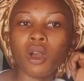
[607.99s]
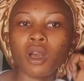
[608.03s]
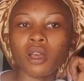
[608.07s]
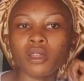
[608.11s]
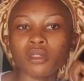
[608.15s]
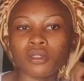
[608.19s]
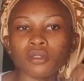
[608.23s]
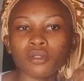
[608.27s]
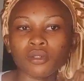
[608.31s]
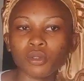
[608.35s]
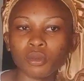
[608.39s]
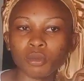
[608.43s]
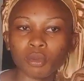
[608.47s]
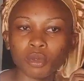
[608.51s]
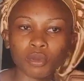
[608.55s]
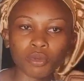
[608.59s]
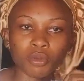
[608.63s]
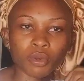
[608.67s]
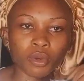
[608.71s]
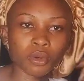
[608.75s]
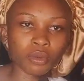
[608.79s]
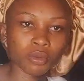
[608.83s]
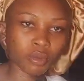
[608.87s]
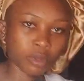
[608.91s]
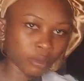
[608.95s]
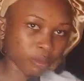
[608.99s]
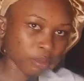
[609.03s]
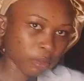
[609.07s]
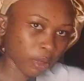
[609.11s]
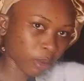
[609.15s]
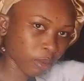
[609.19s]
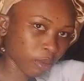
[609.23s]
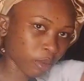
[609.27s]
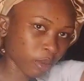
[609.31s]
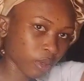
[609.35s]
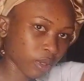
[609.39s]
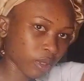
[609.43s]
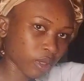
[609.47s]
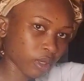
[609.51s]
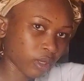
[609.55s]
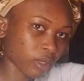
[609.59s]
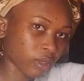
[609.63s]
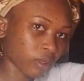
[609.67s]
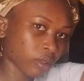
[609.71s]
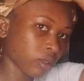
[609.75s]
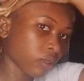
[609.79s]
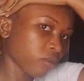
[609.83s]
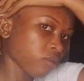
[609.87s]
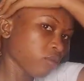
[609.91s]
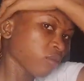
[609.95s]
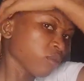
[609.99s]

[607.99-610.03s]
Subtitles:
has to be wrong with my bunny.